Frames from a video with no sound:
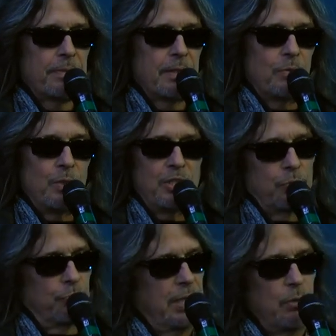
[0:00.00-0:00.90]
which is a
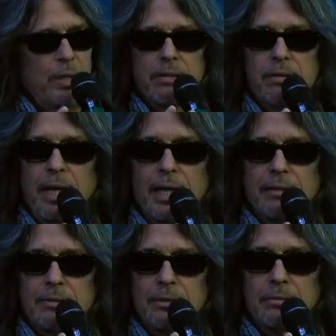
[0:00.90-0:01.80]
really weird thing
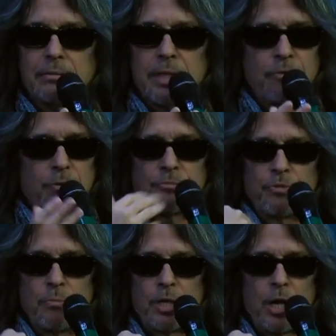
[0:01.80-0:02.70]
to not,
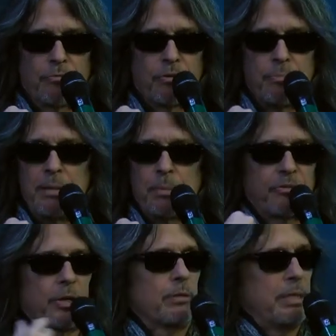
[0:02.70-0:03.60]
not only for me, but
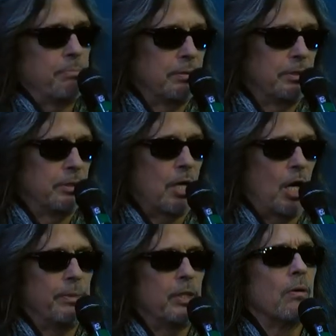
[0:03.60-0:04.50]
for other people. You're yeah.
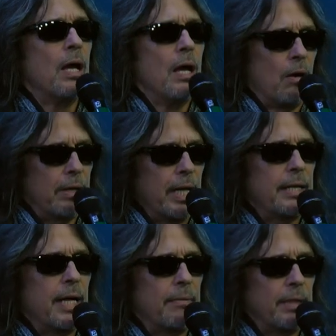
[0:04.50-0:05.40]
talking to you go, okay,
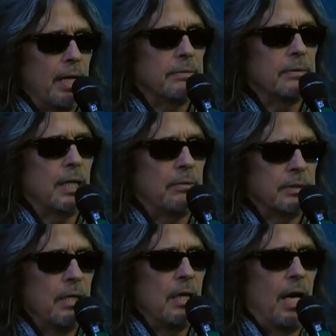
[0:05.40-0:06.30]
yeah, yeah. Oh,
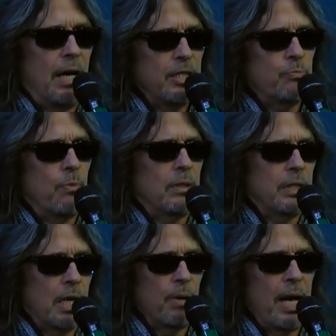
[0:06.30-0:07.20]
I just want,
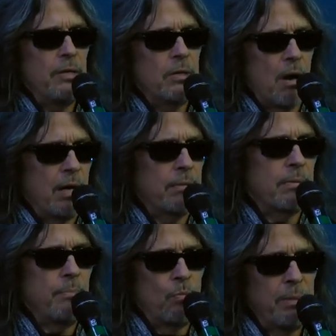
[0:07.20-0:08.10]
got a brand new car
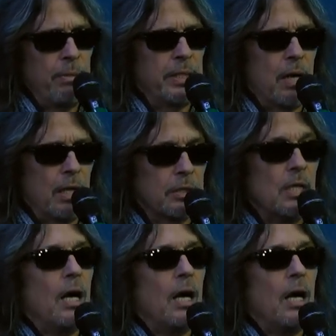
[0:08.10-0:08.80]
and won a million dollars.